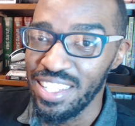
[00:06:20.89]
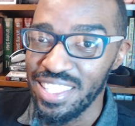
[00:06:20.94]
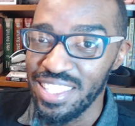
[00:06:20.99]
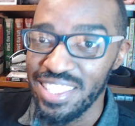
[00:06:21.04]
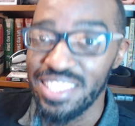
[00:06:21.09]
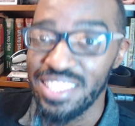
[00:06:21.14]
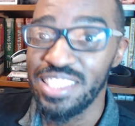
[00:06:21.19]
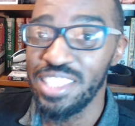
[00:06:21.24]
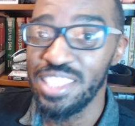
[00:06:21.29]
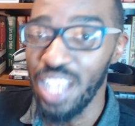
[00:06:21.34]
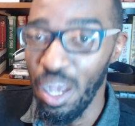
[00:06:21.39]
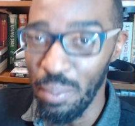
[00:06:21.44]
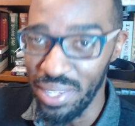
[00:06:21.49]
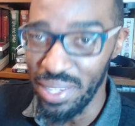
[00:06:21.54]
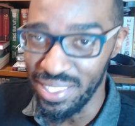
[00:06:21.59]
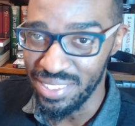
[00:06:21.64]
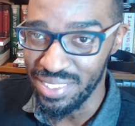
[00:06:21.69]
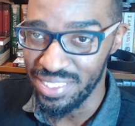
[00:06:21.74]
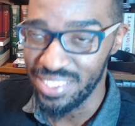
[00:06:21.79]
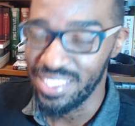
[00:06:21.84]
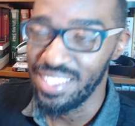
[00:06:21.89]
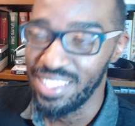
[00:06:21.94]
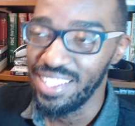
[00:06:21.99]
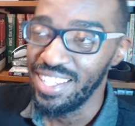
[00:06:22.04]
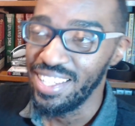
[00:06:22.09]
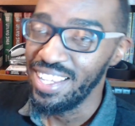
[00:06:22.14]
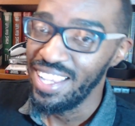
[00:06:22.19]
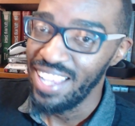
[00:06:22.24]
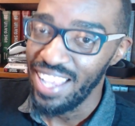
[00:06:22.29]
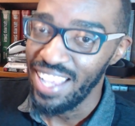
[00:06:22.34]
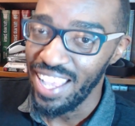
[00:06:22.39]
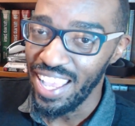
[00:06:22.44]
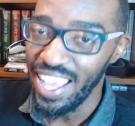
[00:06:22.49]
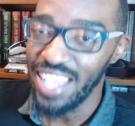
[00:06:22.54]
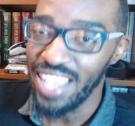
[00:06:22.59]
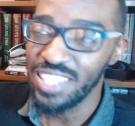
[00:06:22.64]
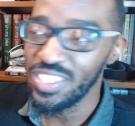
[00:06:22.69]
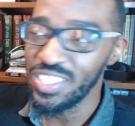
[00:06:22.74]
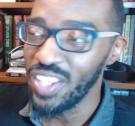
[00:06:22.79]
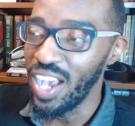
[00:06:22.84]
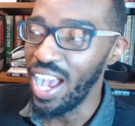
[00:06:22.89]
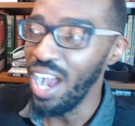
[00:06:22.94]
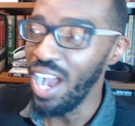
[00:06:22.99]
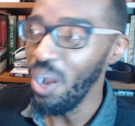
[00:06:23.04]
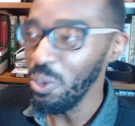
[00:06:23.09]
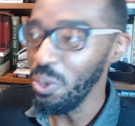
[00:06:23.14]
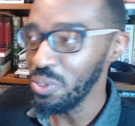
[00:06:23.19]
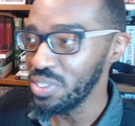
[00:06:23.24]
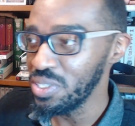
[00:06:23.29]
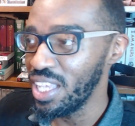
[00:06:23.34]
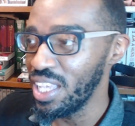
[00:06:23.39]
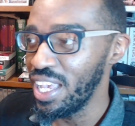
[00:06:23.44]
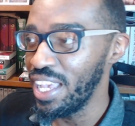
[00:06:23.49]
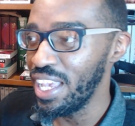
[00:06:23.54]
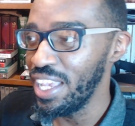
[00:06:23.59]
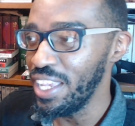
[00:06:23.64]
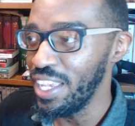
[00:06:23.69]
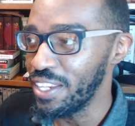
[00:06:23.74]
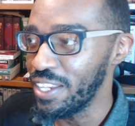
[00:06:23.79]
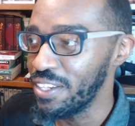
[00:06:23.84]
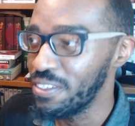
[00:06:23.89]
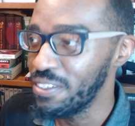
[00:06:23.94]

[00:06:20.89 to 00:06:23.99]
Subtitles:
summons. And so I was like,